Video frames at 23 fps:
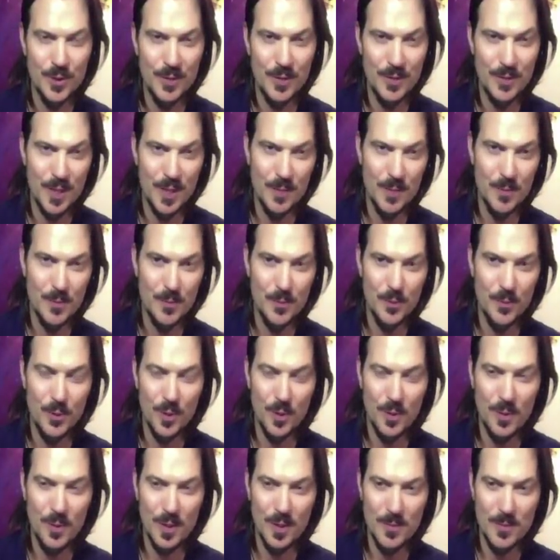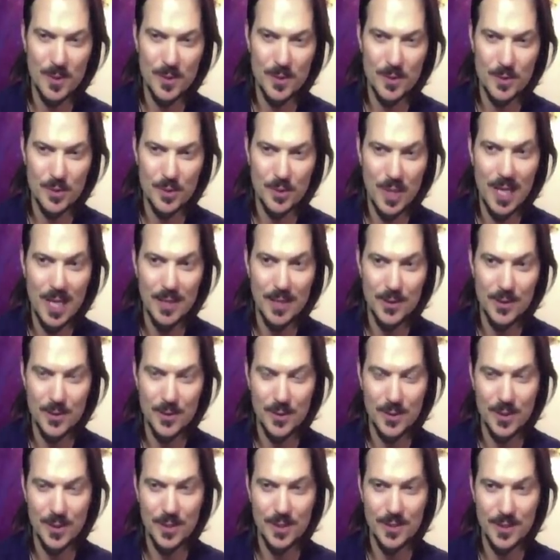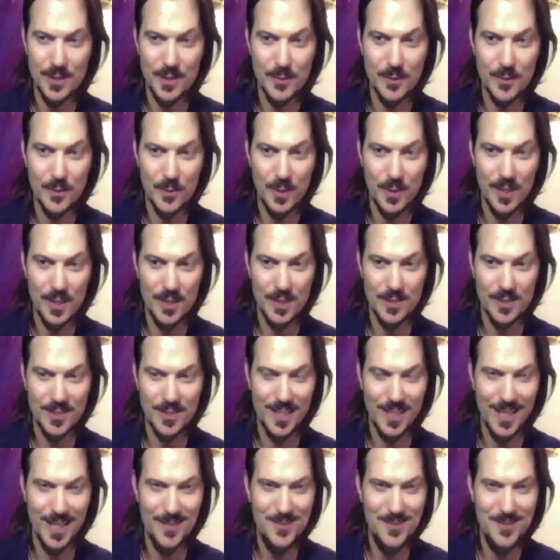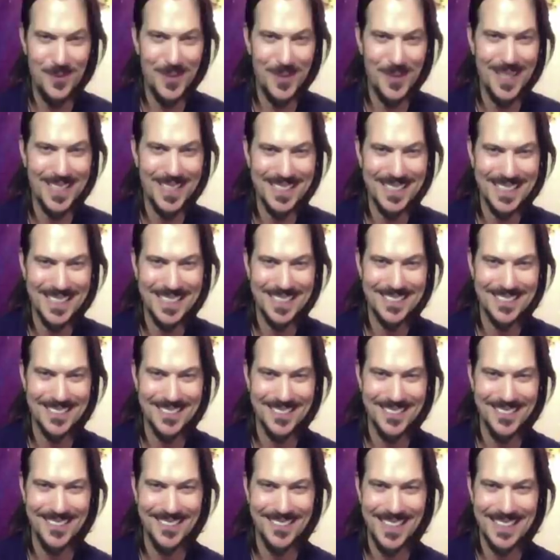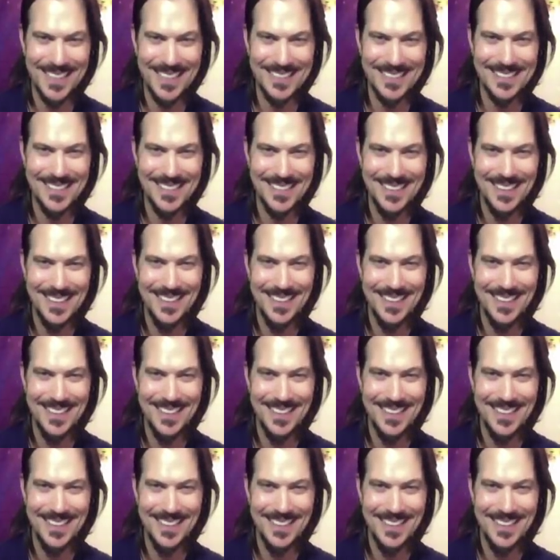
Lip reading: I've done it before, but I'm going to try to do it a different way this time, a way that takes a little less